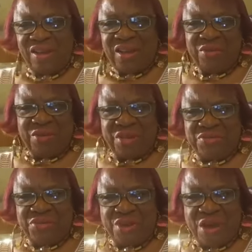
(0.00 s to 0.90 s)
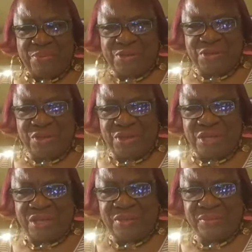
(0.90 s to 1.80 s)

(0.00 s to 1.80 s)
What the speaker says: it will give you an opportunity.